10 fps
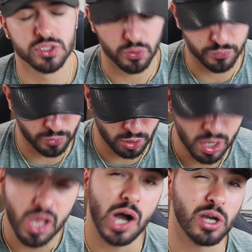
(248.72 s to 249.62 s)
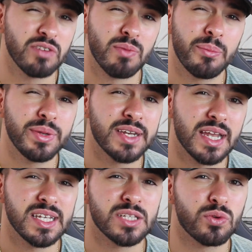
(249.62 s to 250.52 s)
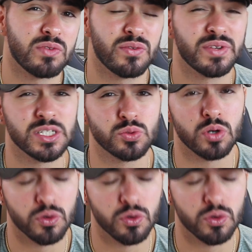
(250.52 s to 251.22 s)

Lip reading: so far. I'll give my opinion at the end whether I think this will